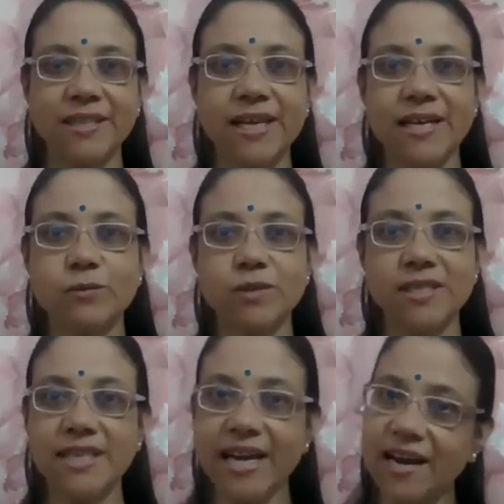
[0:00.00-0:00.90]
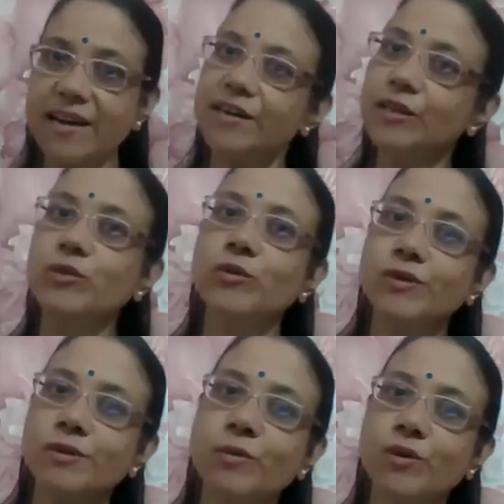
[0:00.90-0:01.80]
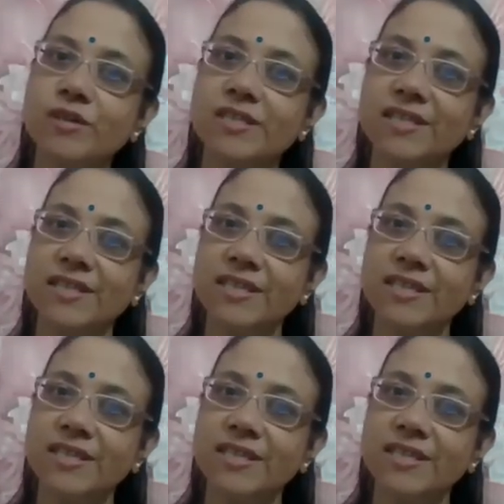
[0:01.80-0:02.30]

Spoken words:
that was there in those books